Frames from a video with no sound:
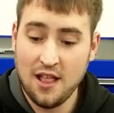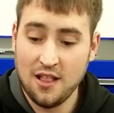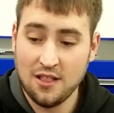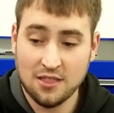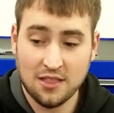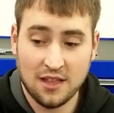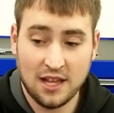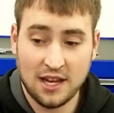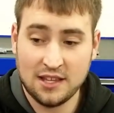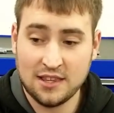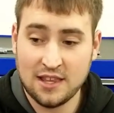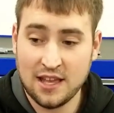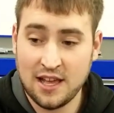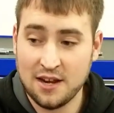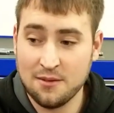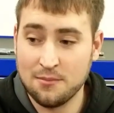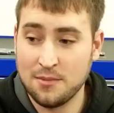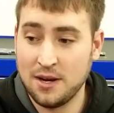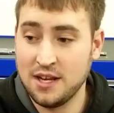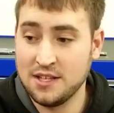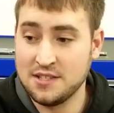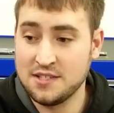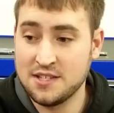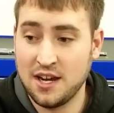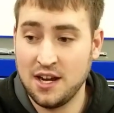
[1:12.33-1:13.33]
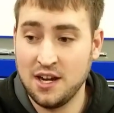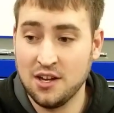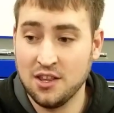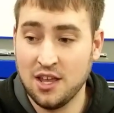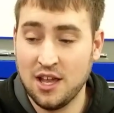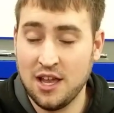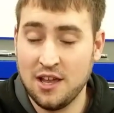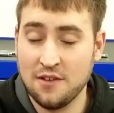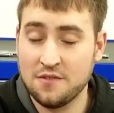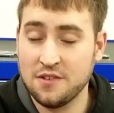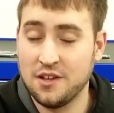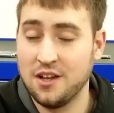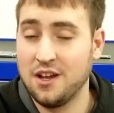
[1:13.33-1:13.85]
like that in my entire
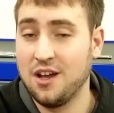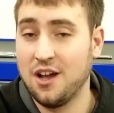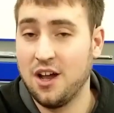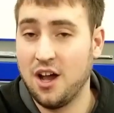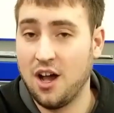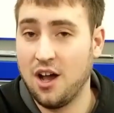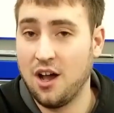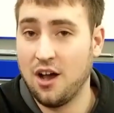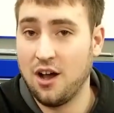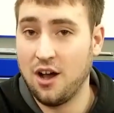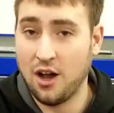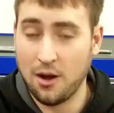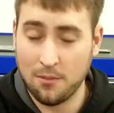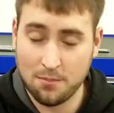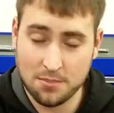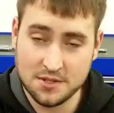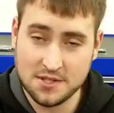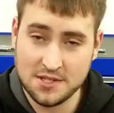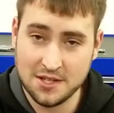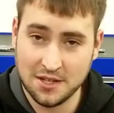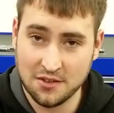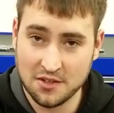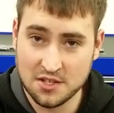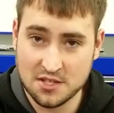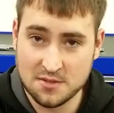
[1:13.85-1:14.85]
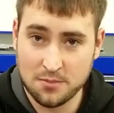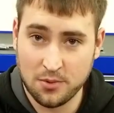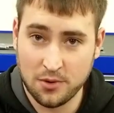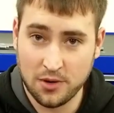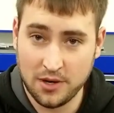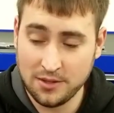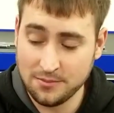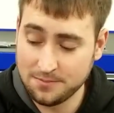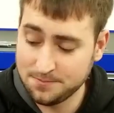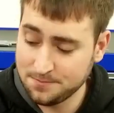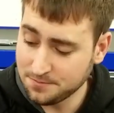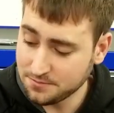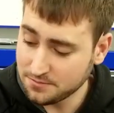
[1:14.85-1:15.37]
life up until this
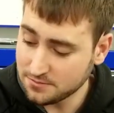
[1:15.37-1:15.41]
point.